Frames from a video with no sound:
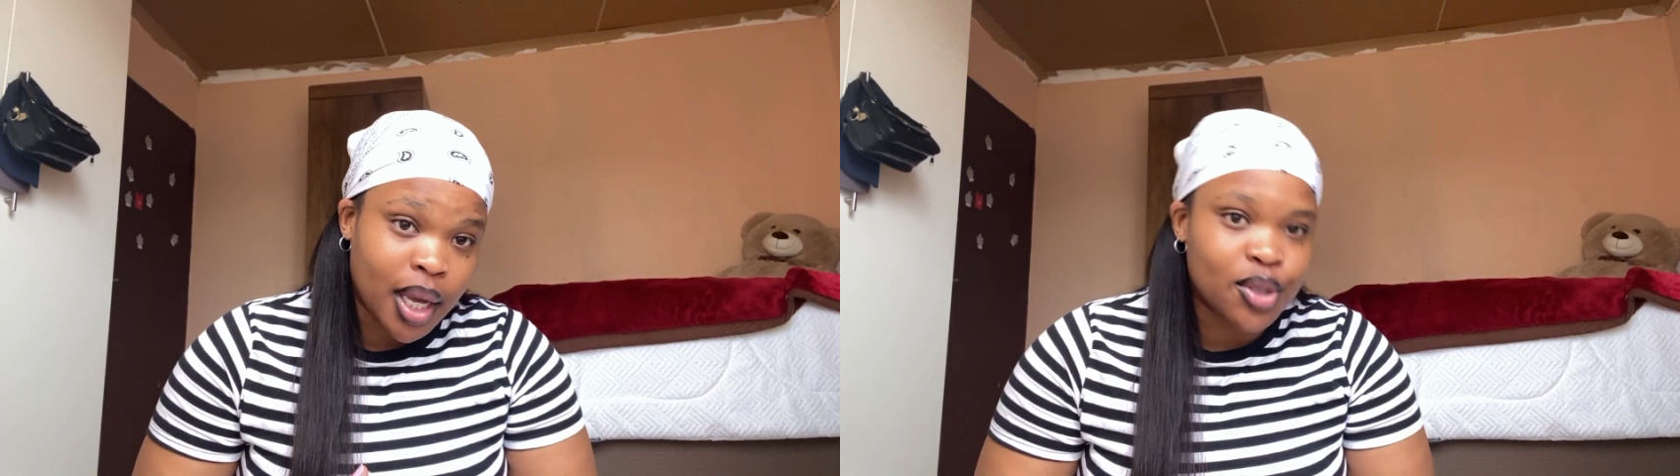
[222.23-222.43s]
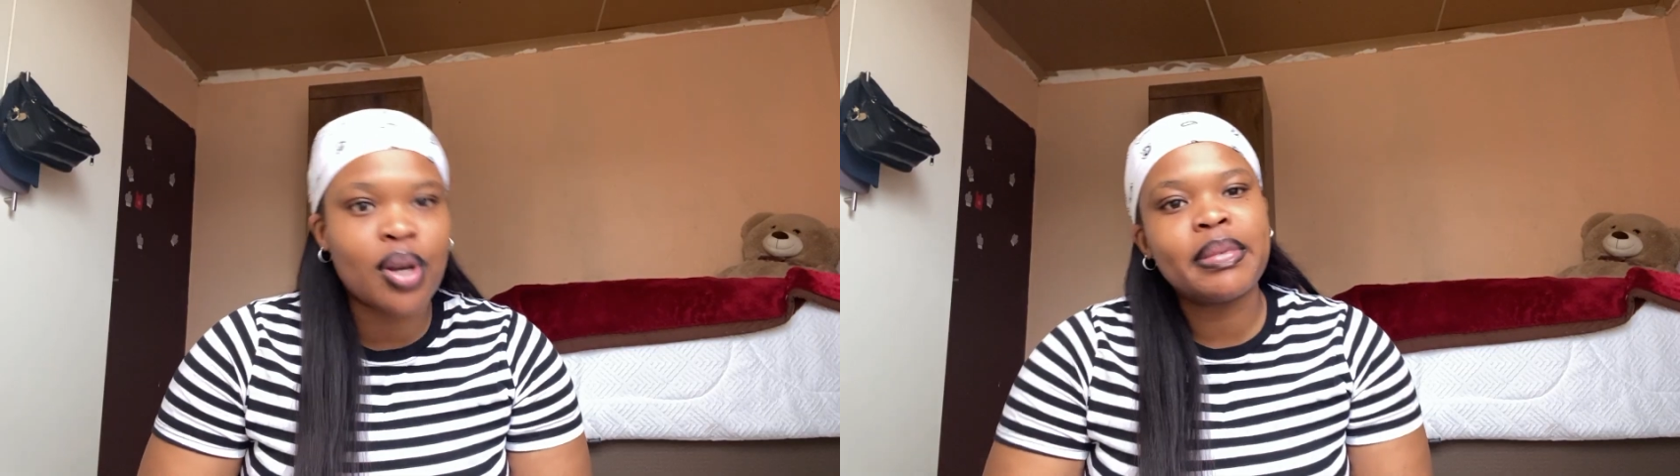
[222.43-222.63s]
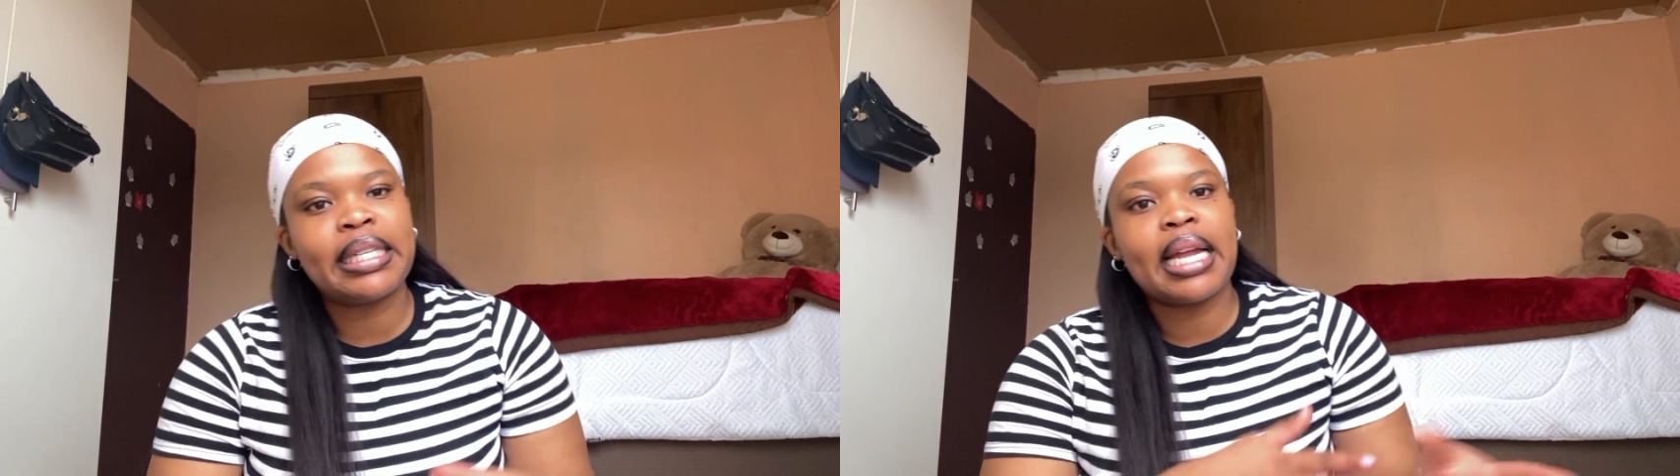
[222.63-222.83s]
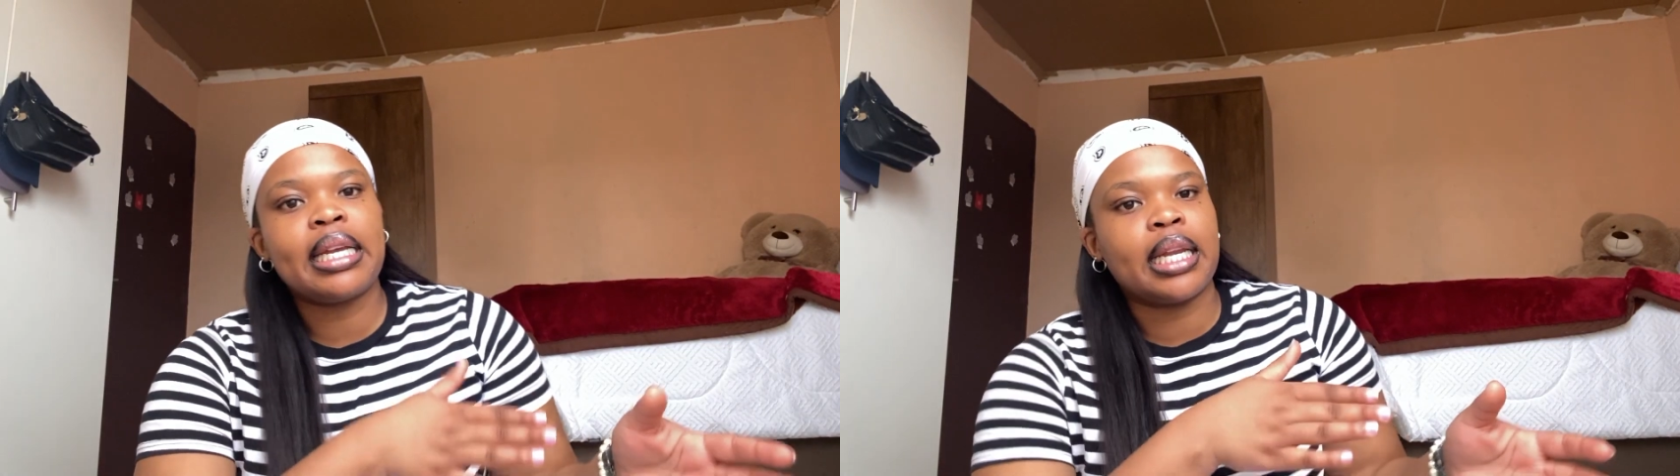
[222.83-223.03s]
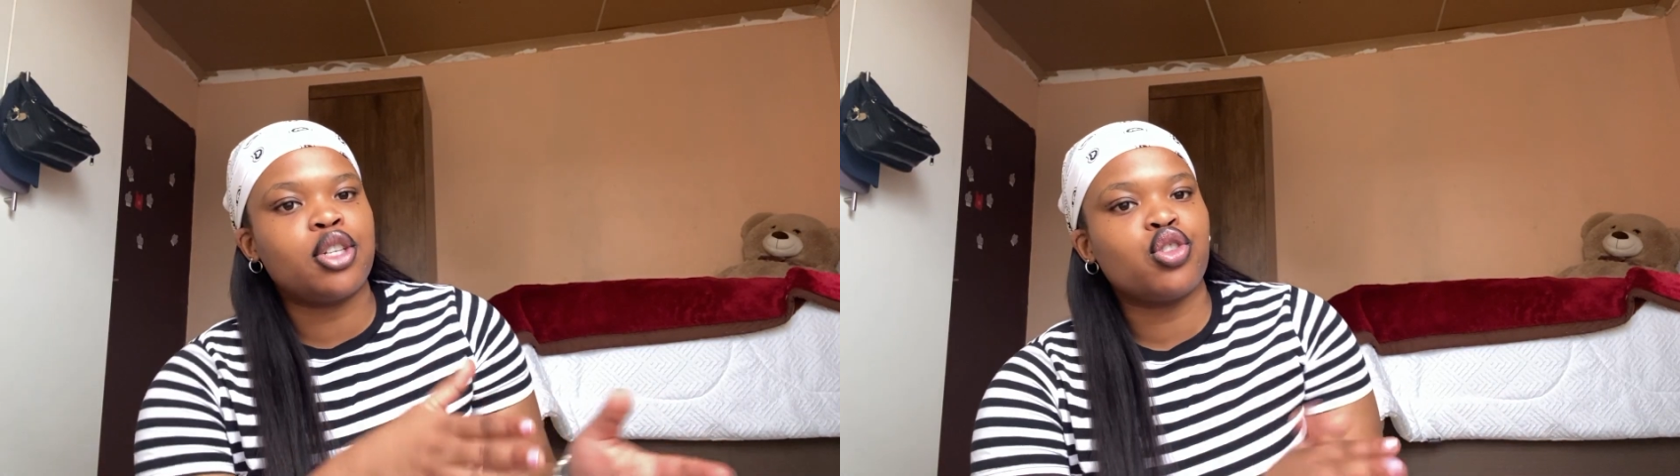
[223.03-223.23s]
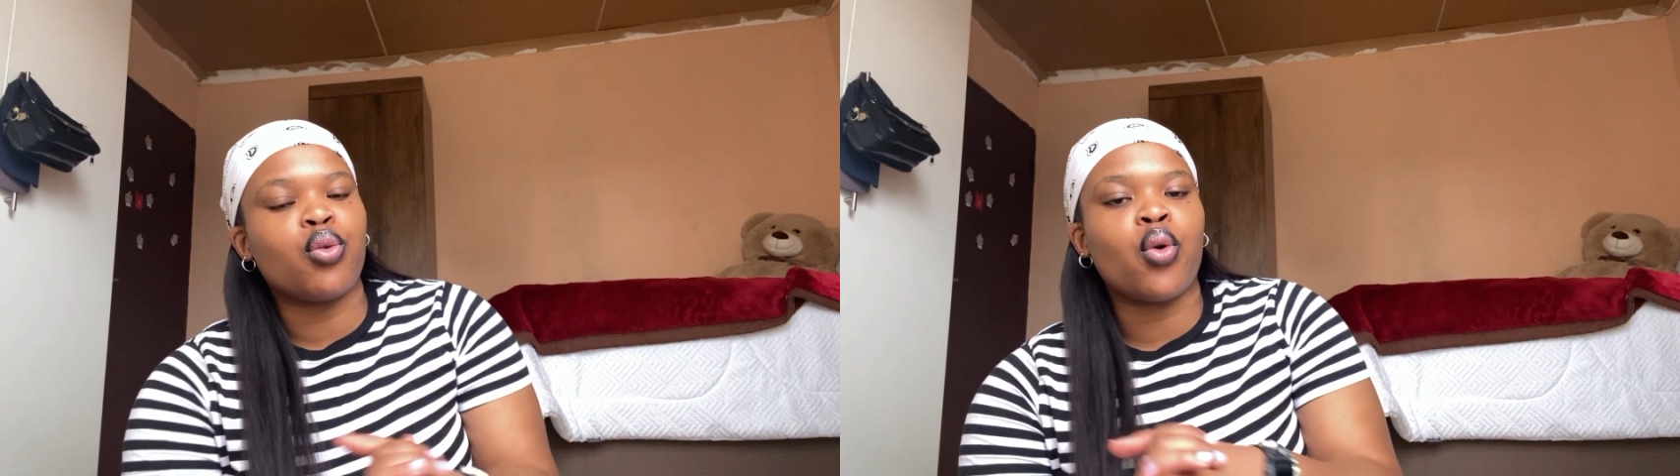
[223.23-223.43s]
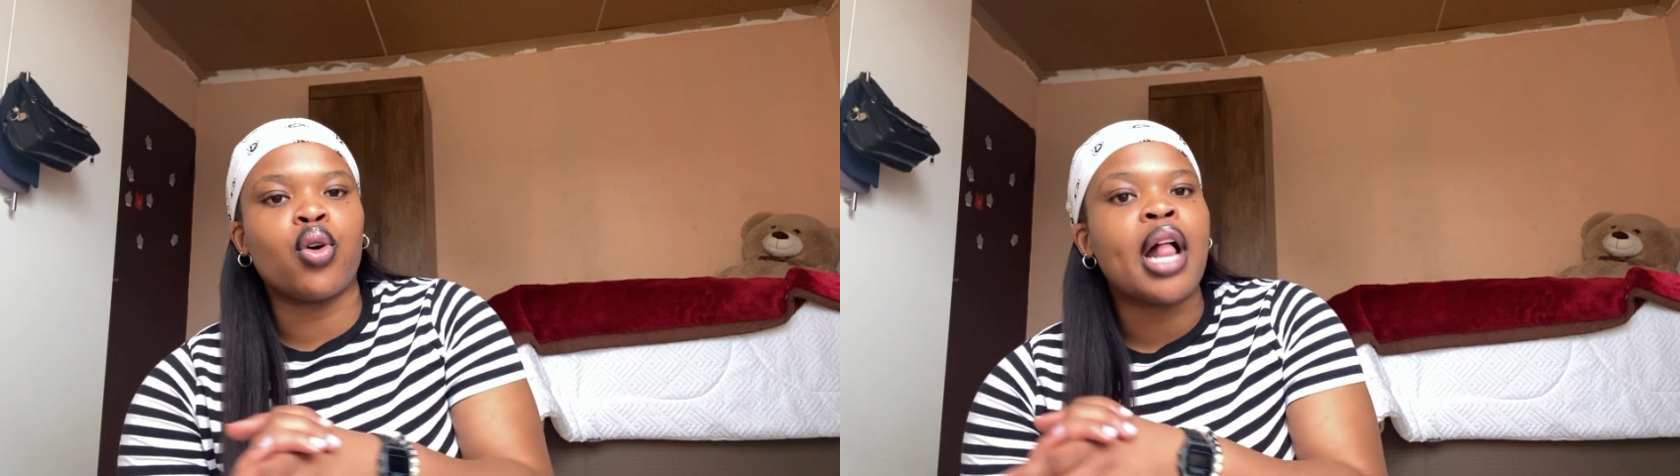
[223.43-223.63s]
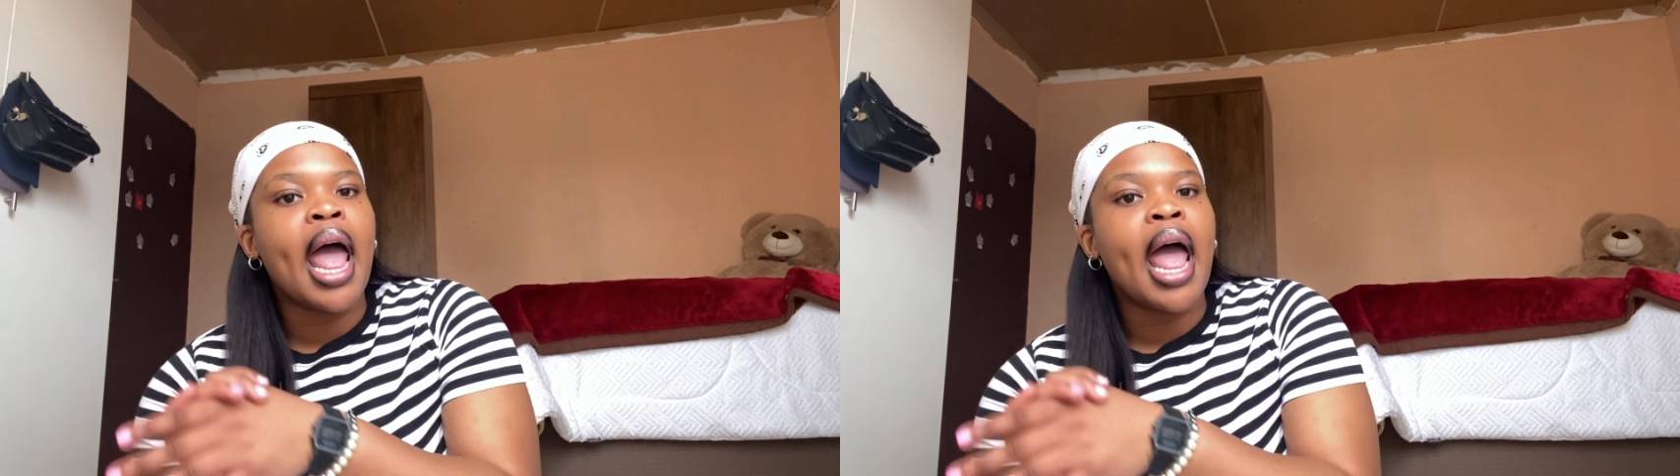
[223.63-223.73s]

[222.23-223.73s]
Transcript: So I'm standing next to the wall,